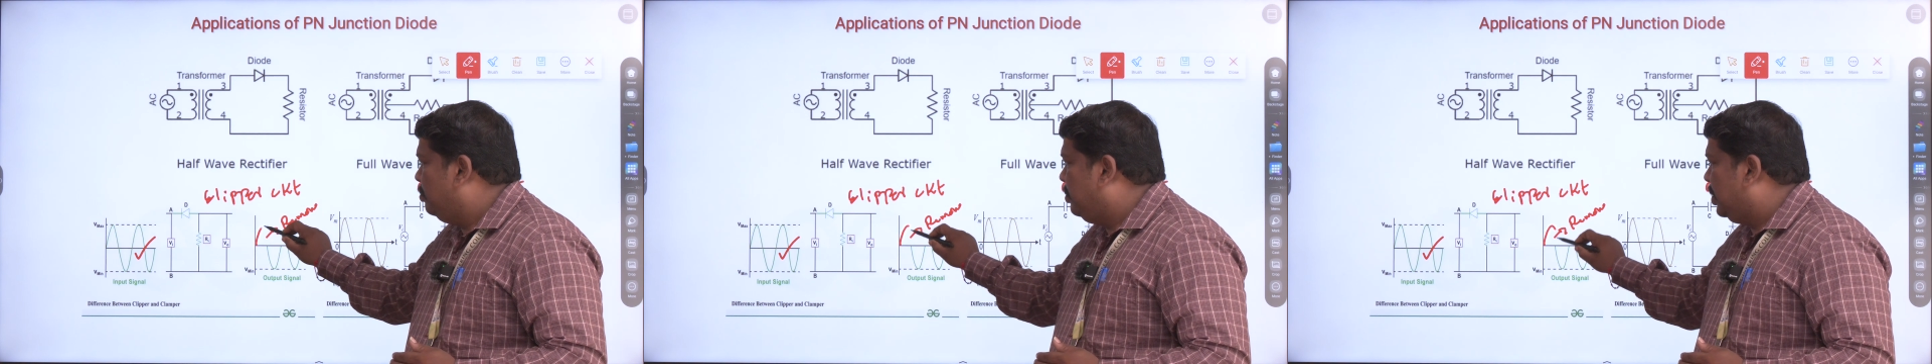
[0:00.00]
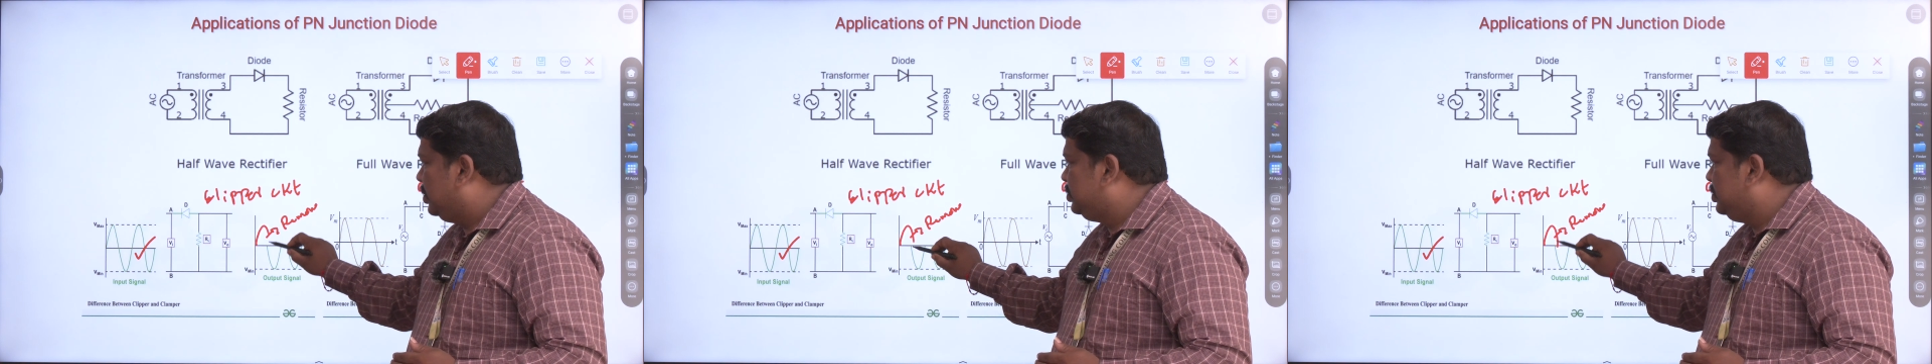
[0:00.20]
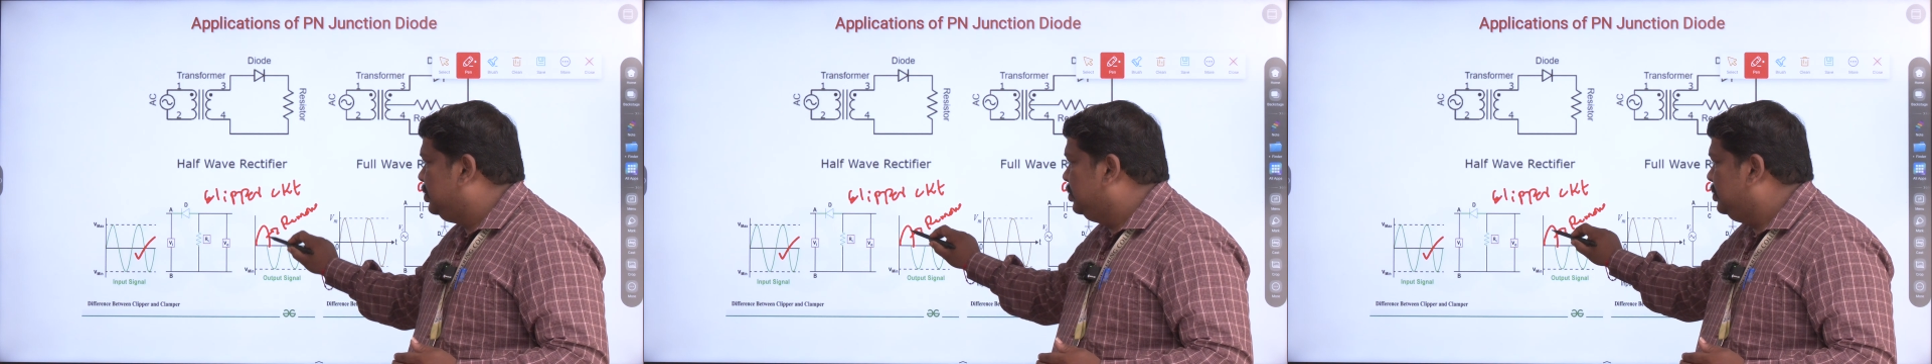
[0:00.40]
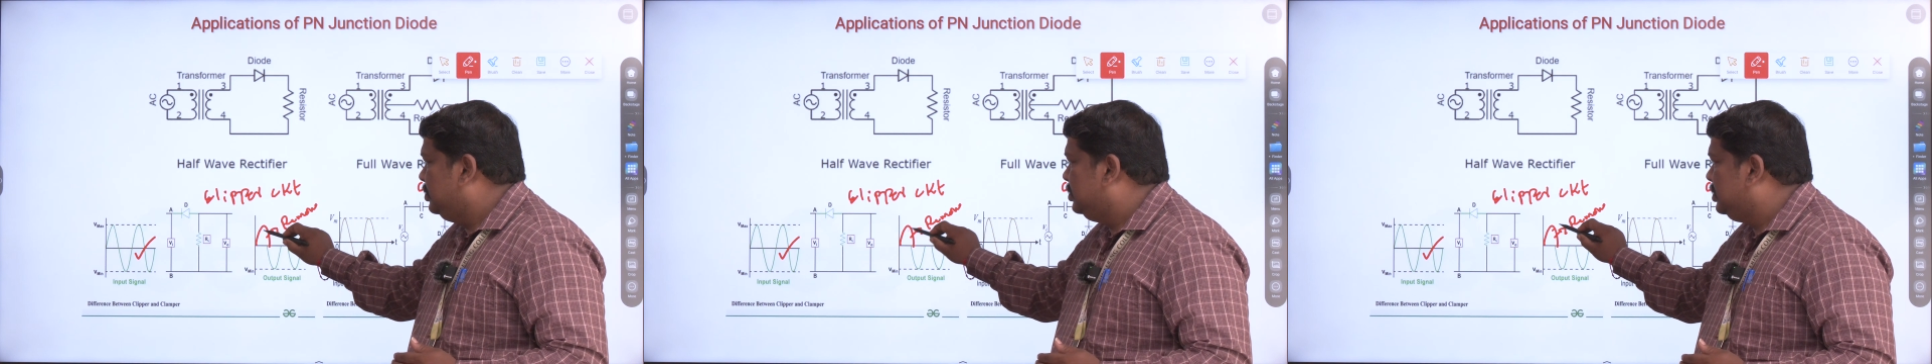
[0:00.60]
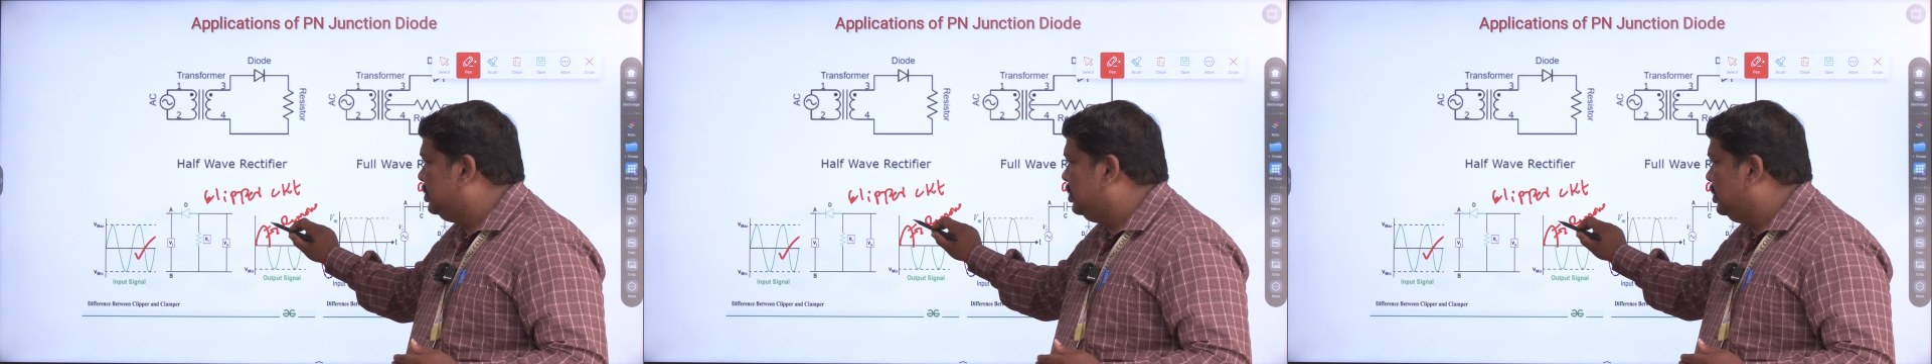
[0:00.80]

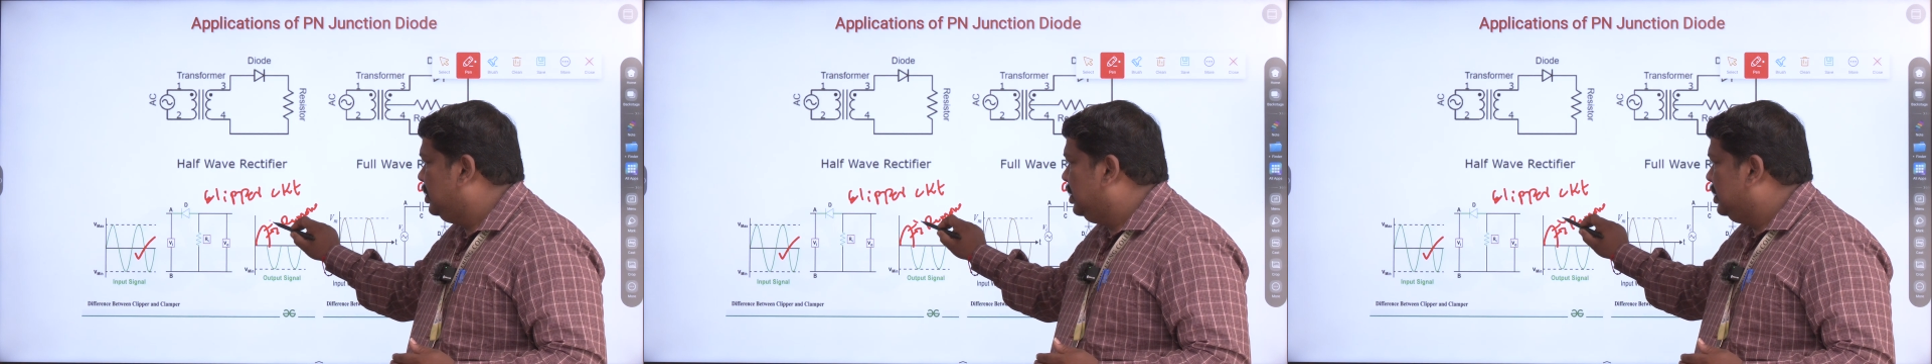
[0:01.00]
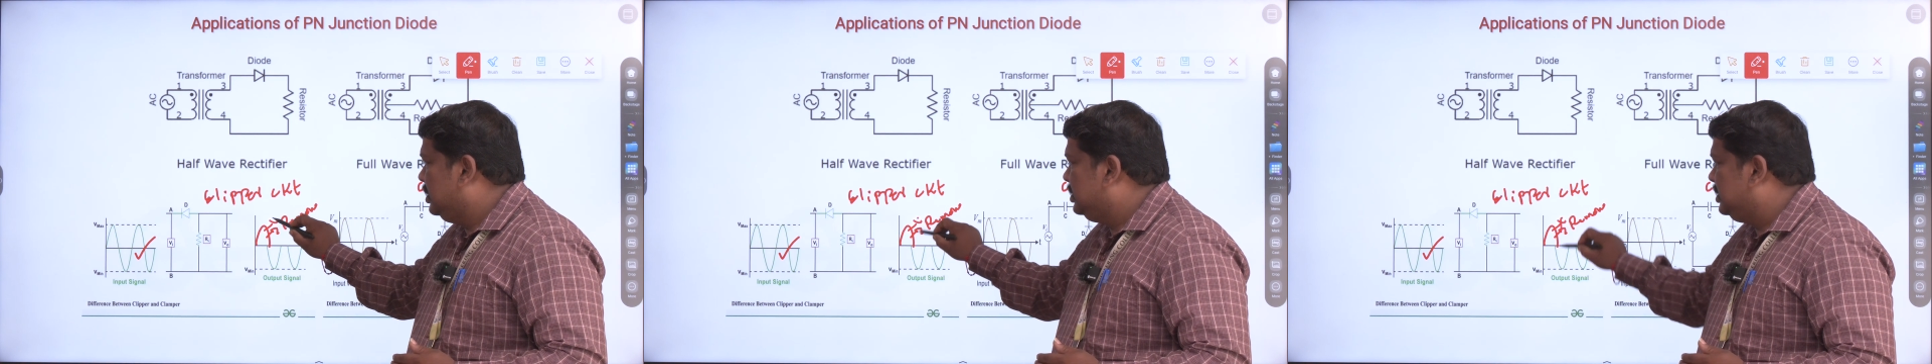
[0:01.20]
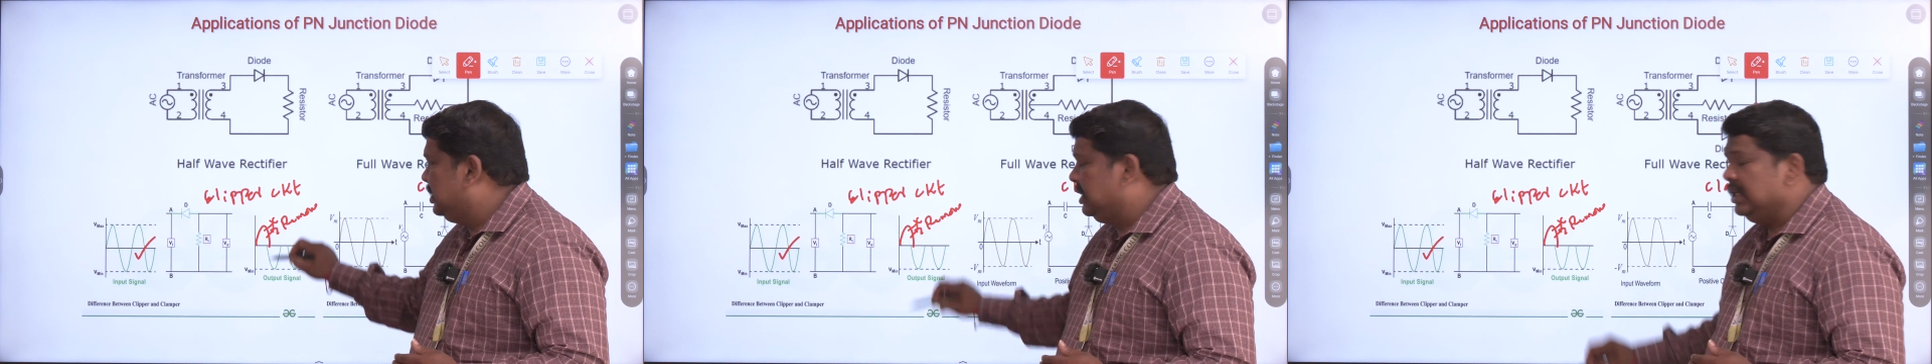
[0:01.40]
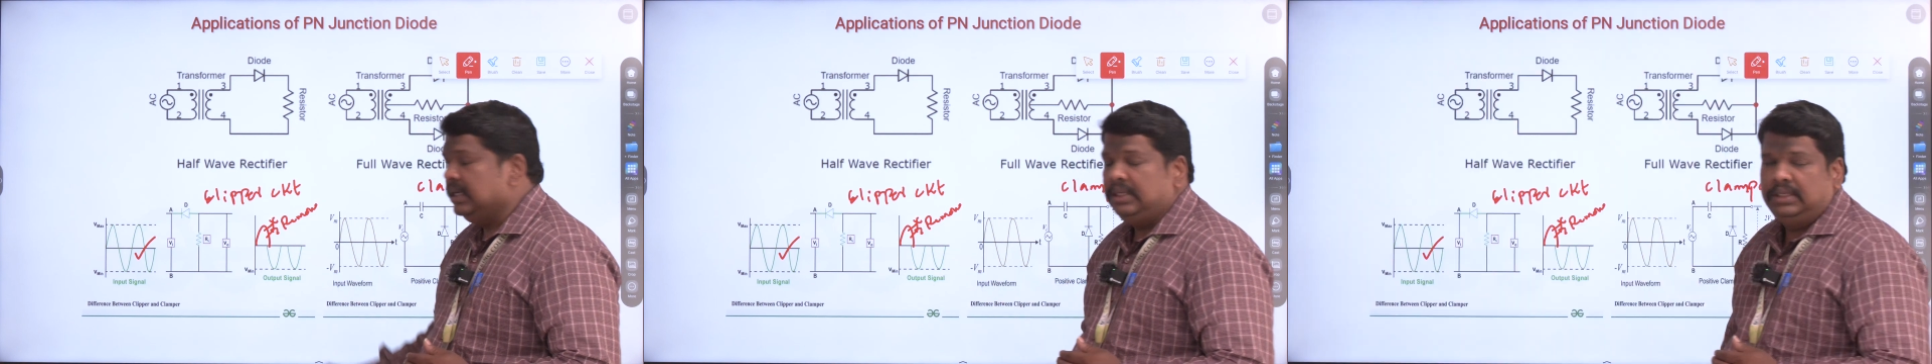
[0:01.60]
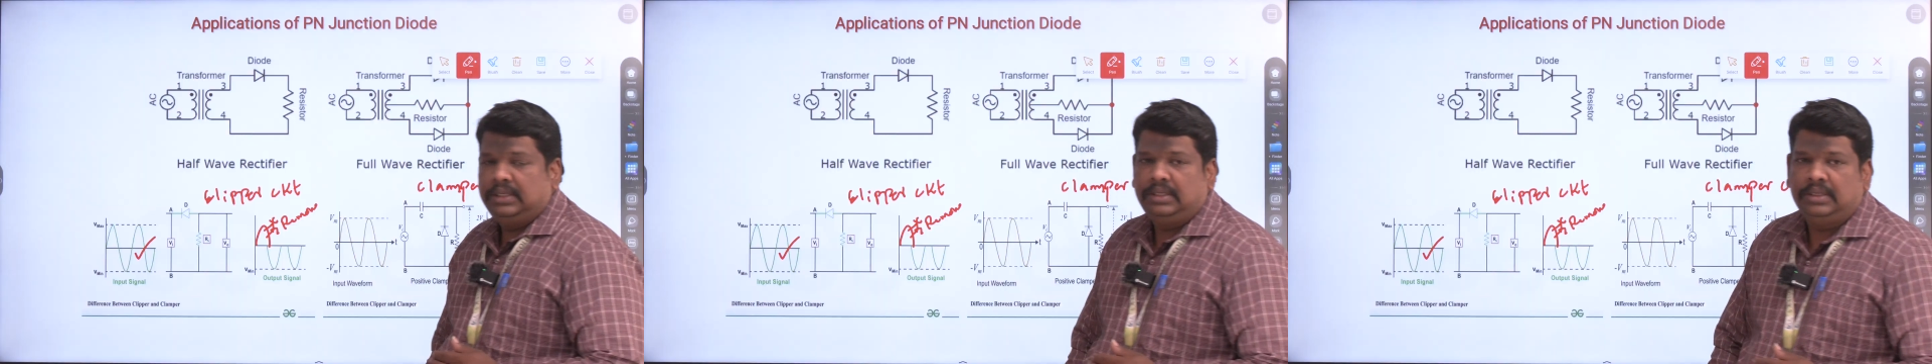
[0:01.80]
positive
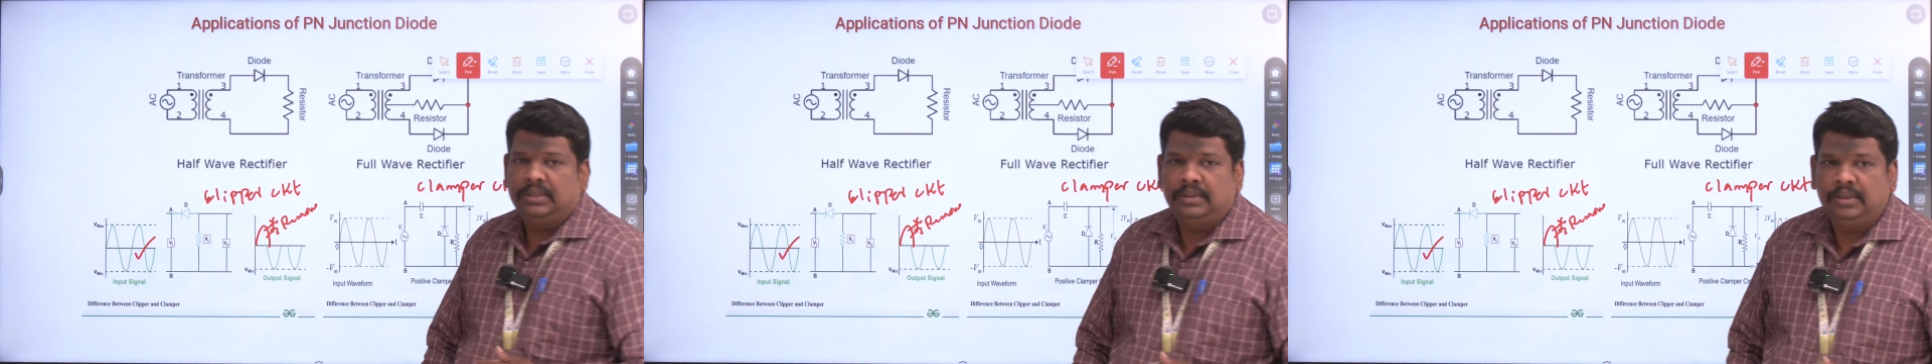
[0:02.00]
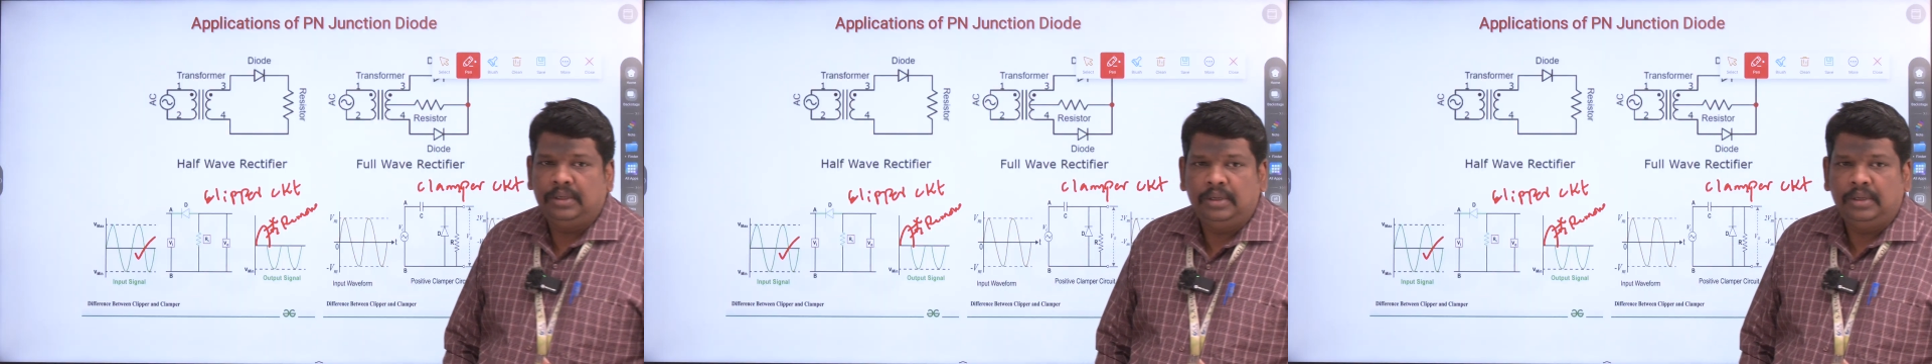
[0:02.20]
signals.